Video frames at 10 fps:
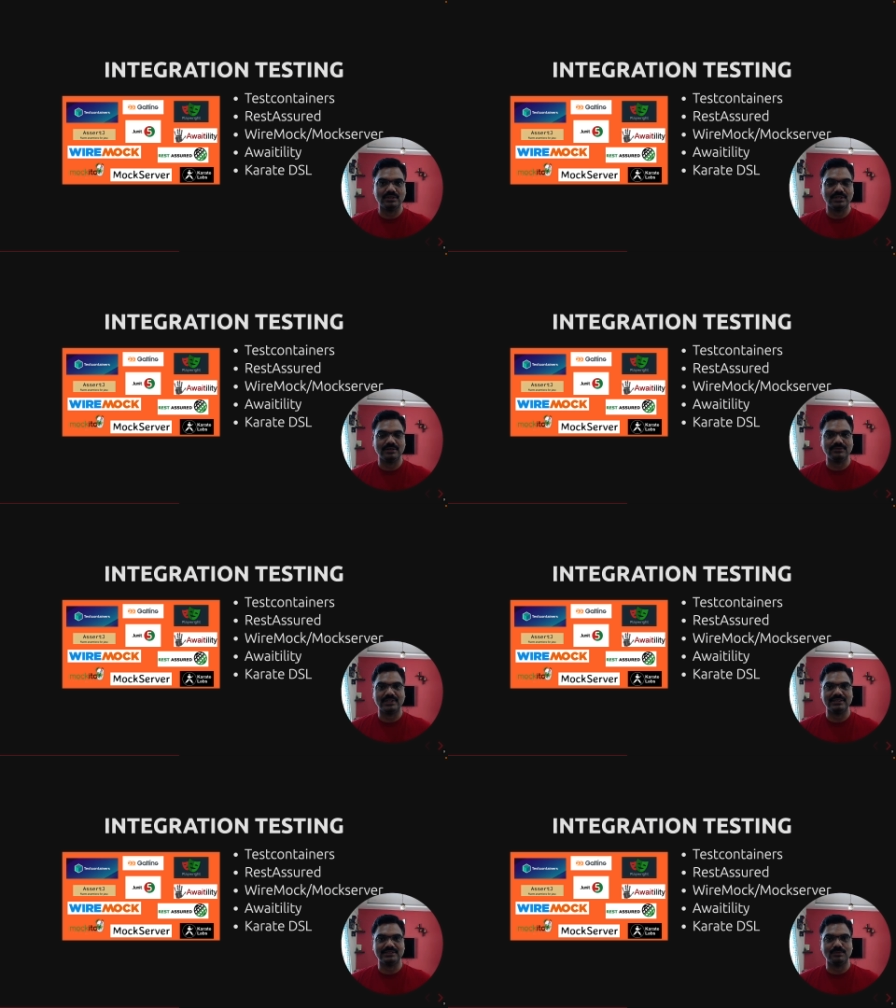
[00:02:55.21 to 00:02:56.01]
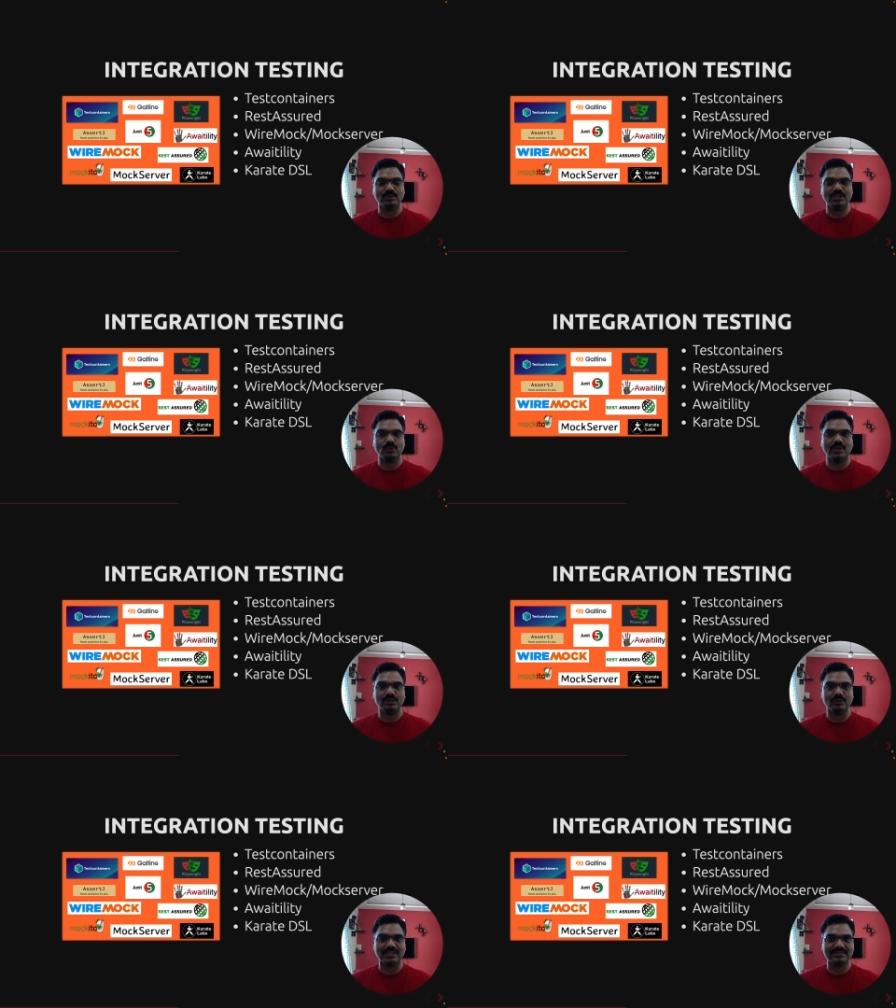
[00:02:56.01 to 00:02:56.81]
Uh, for example, you want
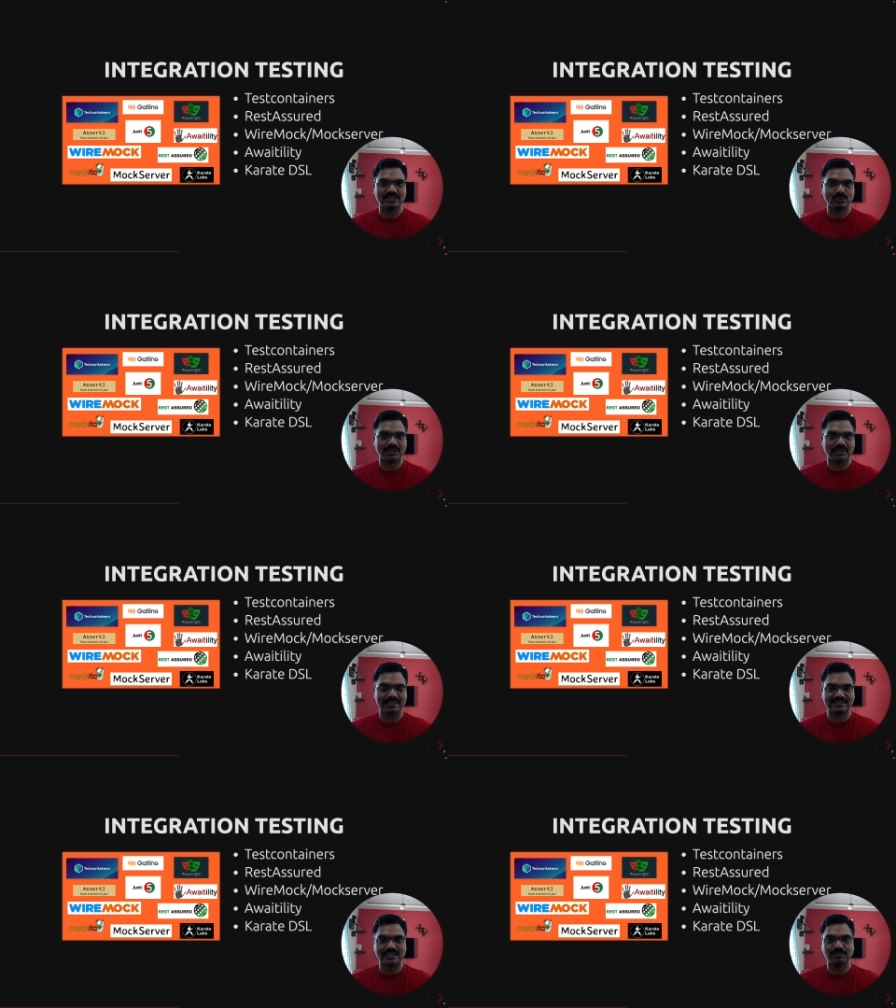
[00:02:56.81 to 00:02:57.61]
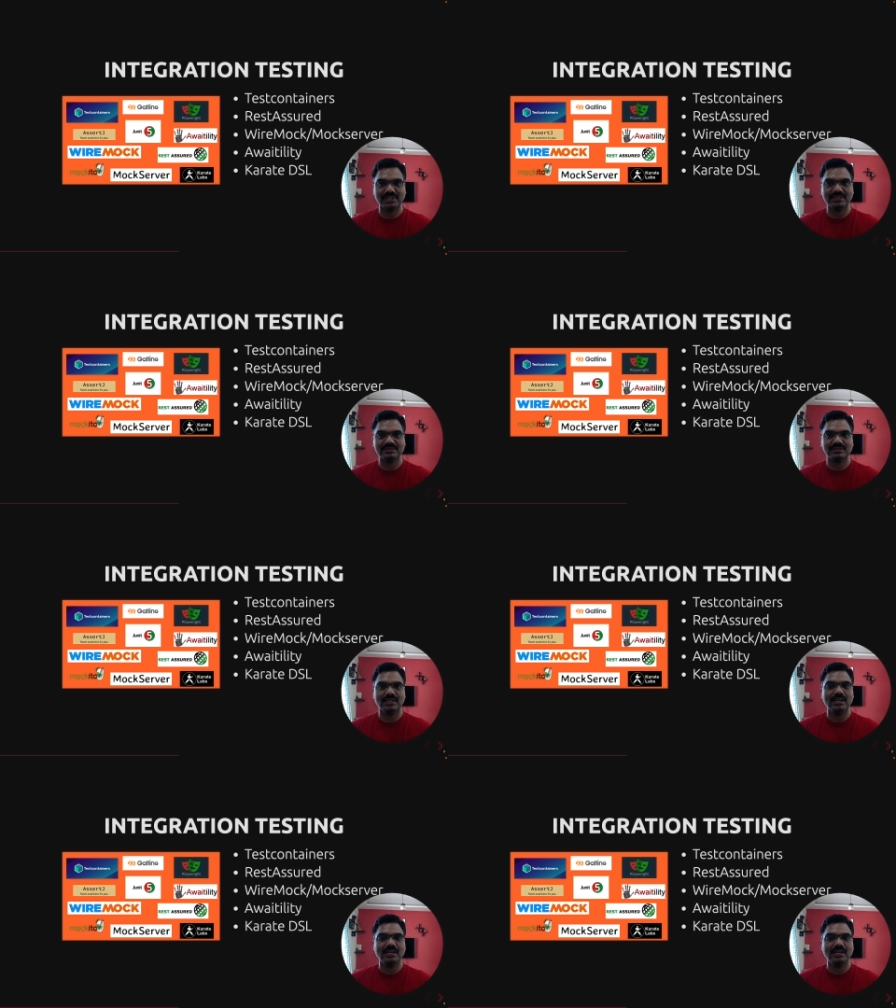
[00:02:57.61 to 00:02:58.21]
to test your REST A P Is.